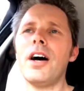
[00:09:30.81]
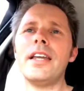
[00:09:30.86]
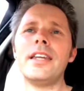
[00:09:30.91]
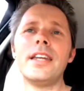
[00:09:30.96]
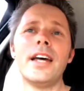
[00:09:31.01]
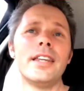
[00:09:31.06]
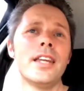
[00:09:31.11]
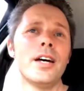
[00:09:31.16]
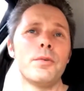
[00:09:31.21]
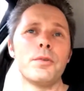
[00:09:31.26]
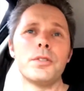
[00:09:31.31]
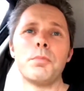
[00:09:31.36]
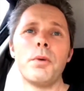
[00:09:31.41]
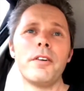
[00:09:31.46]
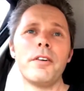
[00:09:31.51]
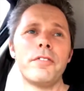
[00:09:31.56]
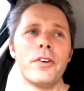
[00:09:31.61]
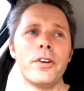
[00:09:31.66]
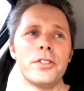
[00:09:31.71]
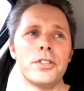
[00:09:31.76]
And, and that was my
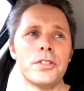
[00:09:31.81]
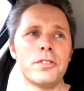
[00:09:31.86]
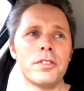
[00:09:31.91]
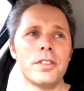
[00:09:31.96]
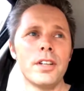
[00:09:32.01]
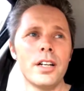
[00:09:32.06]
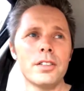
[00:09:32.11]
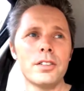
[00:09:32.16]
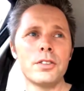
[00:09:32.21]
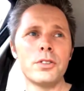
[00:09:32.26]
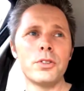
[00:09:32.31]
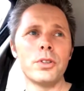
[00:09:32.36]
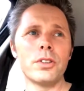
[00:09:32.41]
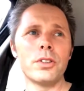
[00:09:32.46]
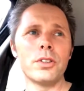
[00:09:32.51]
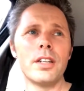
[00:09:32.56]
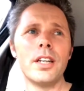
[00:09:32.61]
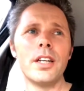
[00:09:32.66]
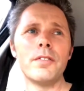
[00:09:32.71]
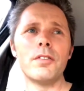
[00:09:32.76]
first introduction to it because I
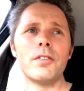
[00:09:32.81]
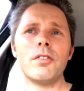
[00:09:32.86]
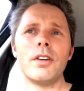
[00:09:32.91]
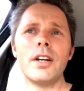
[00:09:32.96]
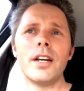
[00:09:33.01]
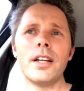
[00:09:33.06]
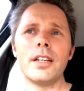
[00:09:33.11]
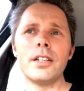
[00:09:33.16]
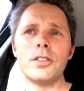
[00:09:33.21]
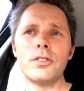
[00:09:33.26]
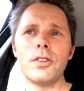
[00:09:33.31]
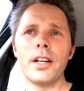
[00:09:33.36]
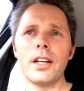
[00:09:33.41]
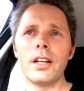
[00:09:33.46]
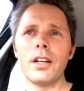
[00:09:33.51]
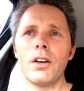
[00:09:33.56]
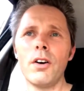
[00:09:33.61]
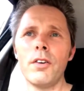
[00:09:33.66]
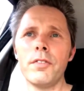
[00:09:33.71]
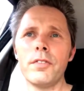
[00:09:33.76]
never really drank
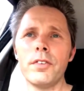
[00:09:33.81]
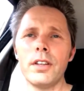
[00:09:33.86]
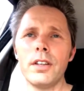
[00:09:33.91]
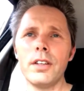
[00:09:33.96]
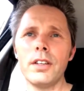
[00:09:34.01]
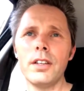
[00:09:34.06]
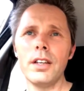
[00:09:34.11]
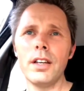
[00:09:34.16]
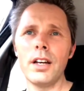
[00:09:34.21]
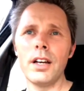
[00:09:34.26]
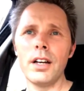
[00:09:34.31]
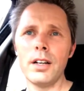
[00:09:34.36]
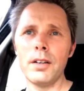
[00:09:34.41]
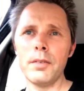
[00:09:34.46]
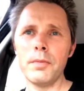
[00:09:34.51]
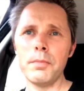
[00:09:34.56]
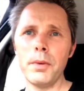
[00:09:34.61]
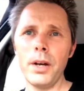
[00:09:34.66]
coffee um,